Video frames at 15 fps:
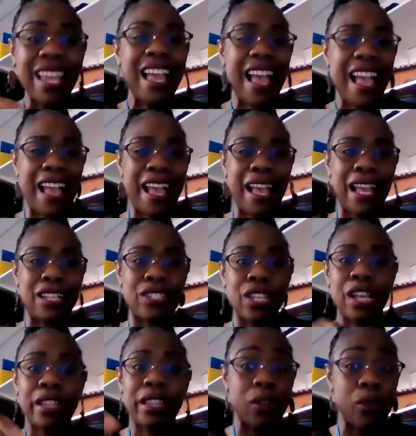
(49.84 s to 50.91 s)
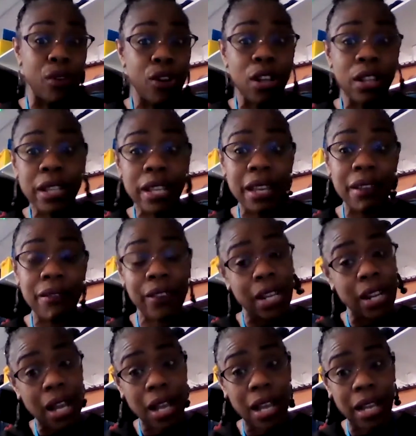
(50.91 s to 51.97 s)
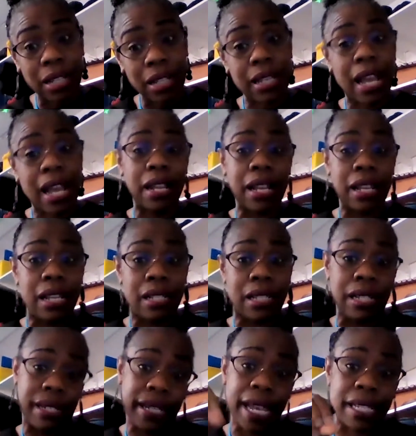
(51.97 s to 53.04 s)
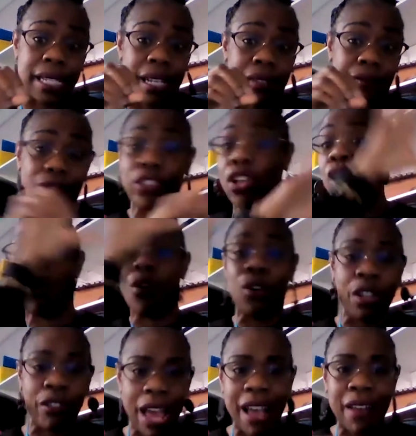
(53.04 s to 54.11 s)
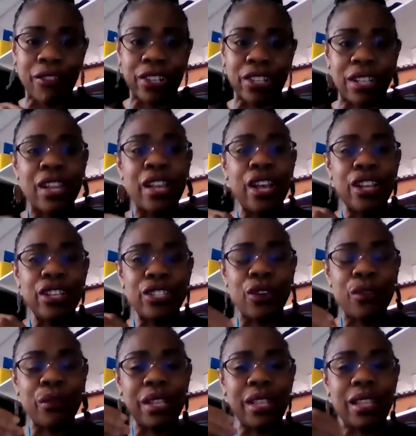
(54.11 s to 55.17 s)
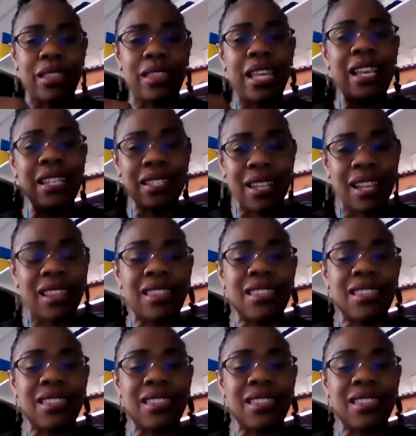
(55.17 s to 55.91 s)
and they all live in huts, and it's a desert for the whole of Africa. So these are the